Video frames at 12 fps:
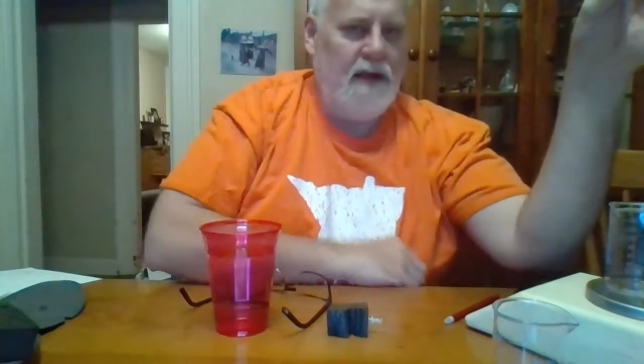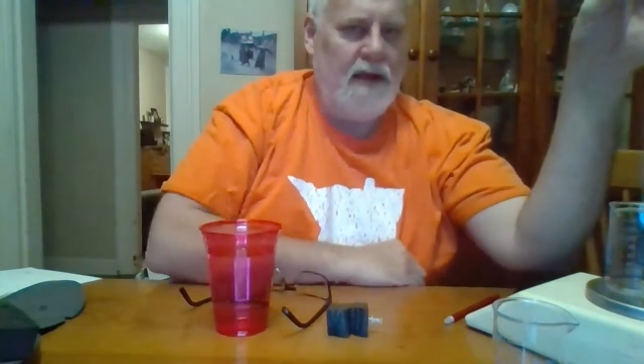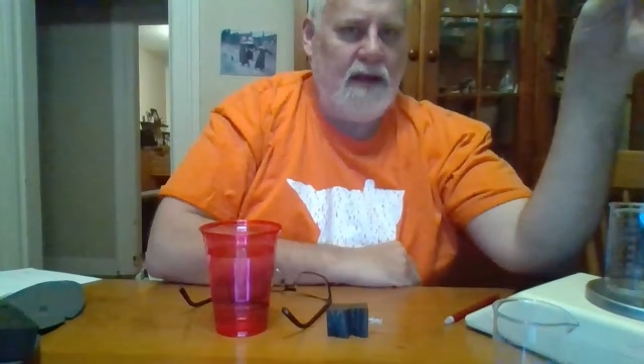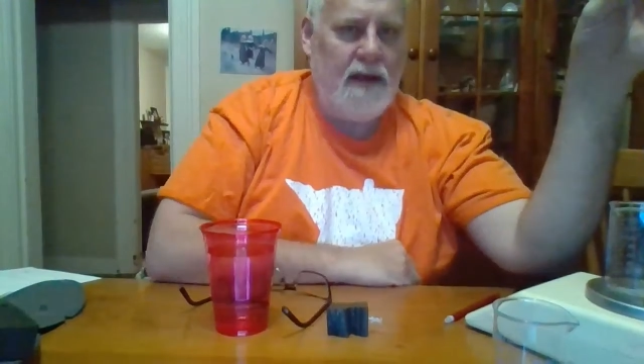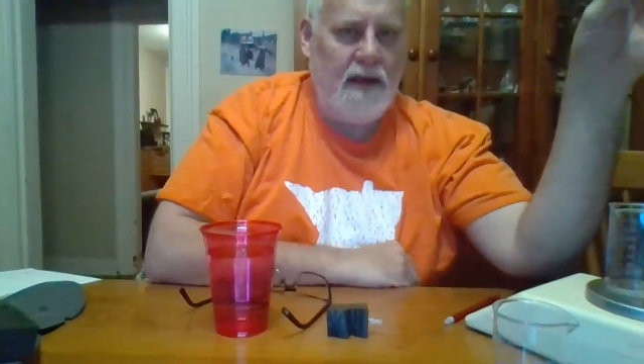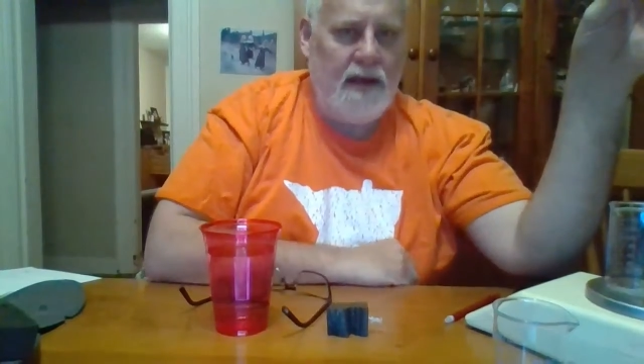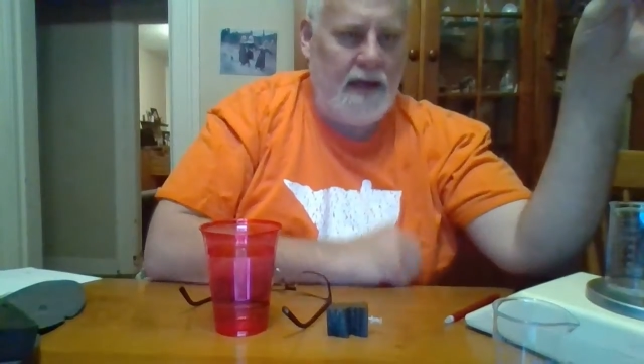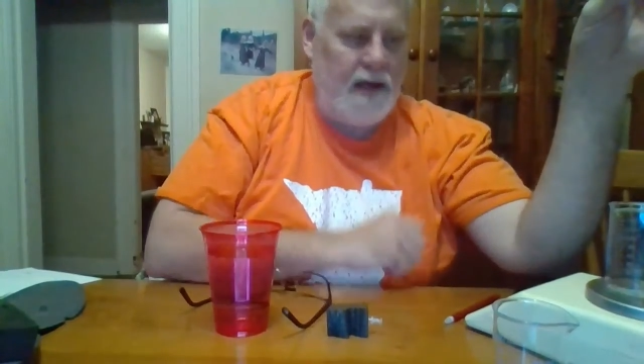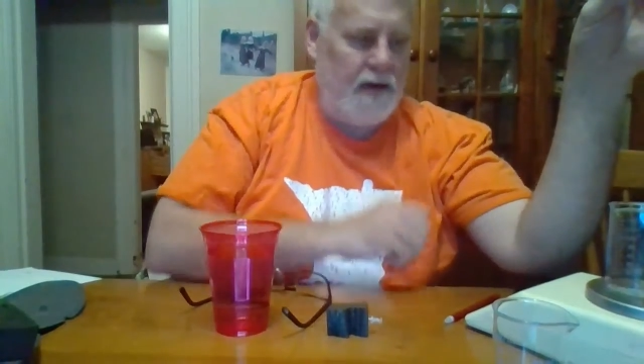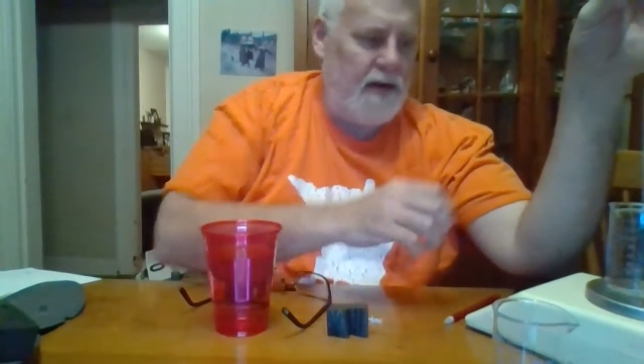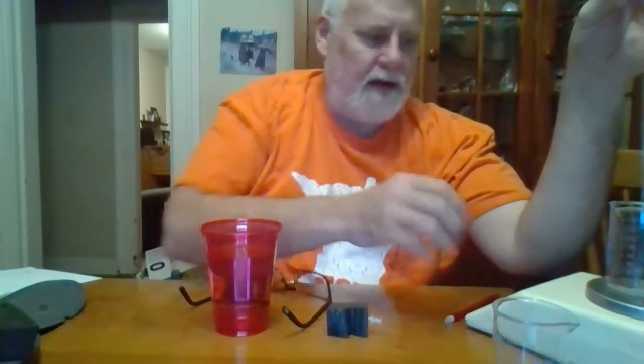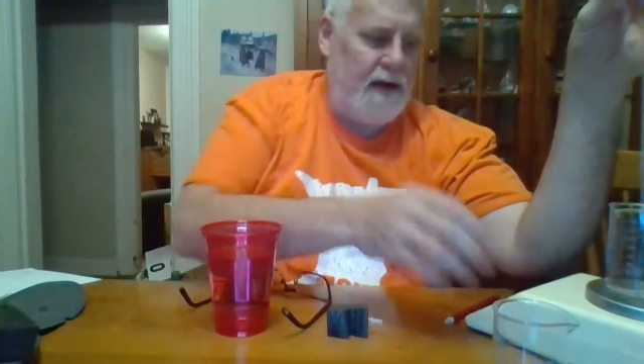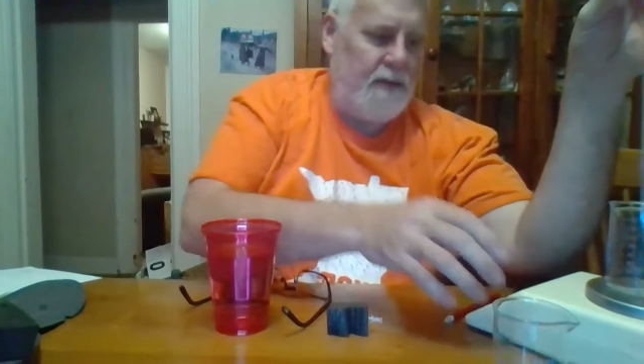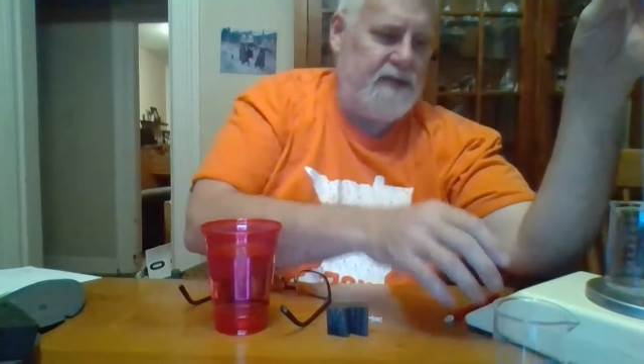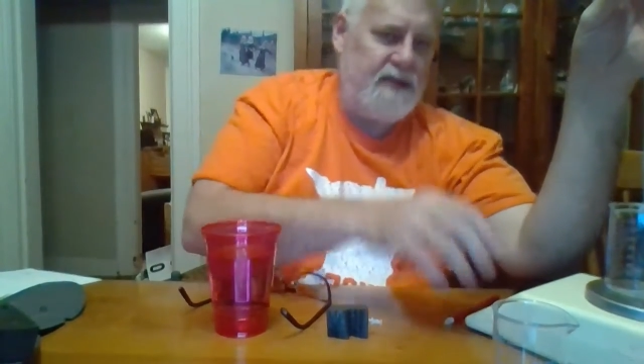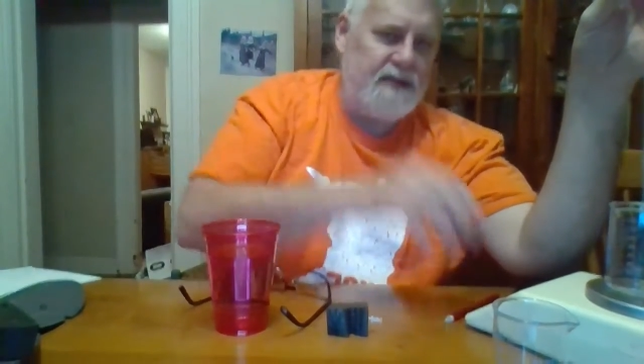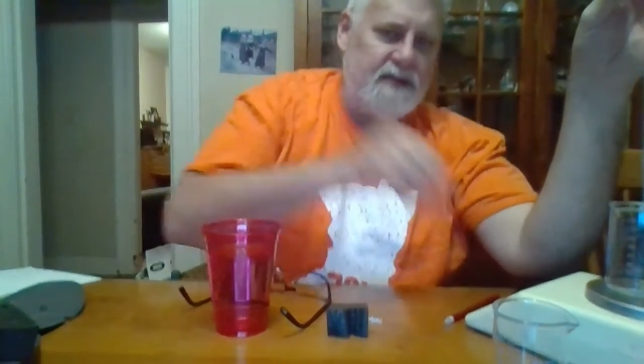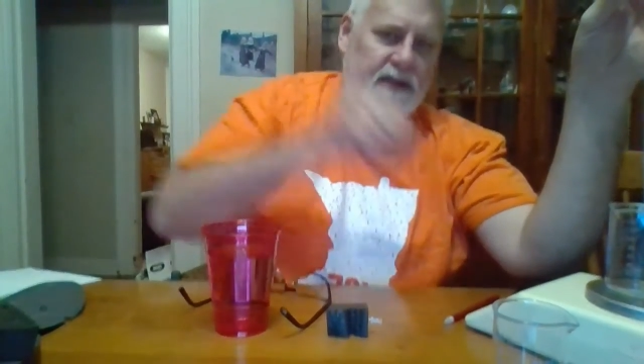and now I'm
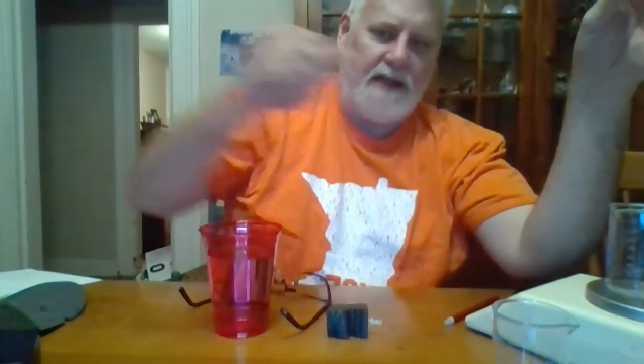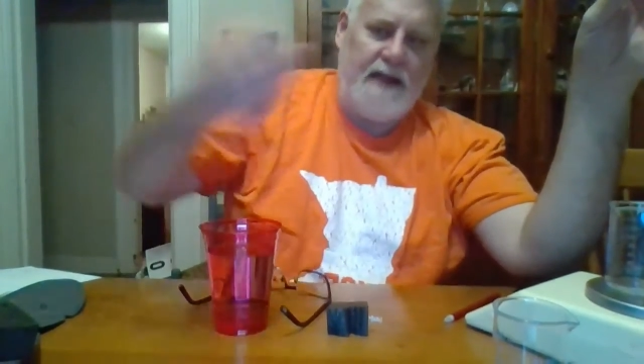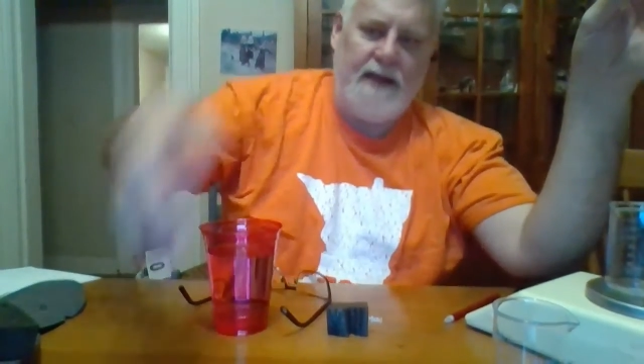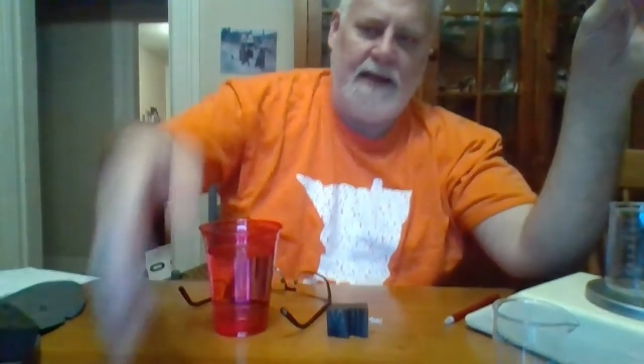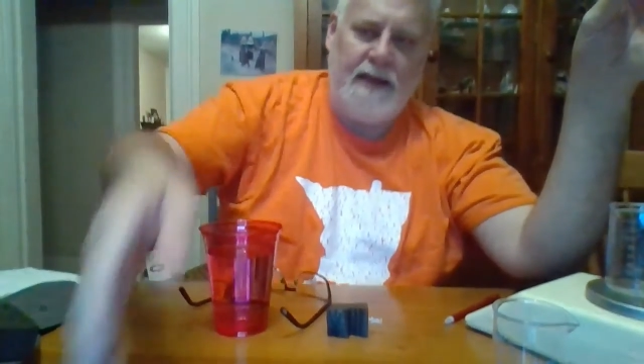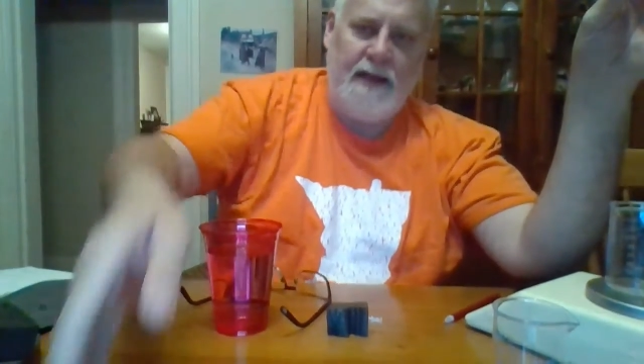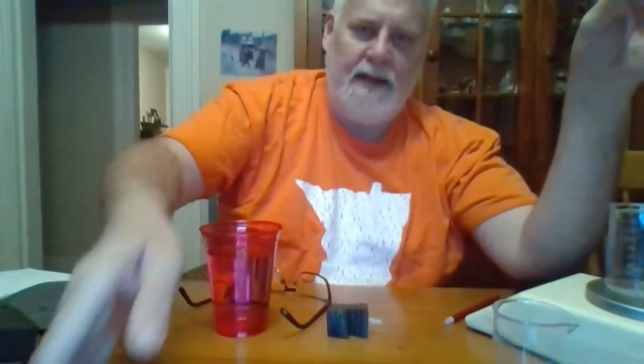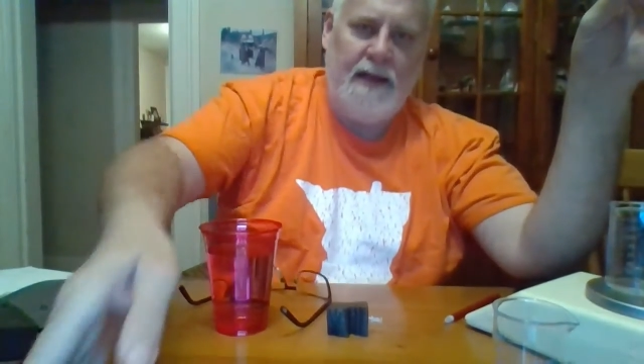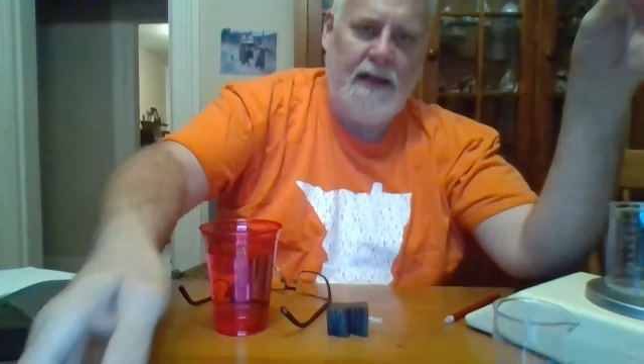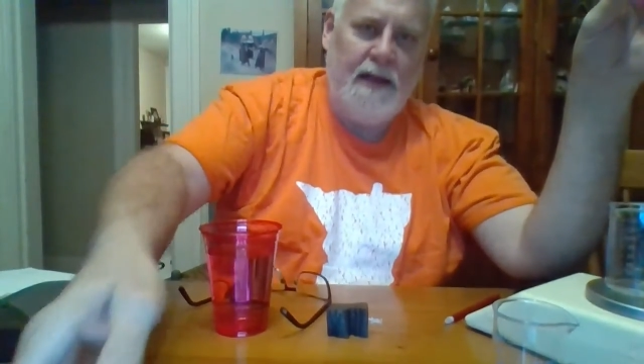just letting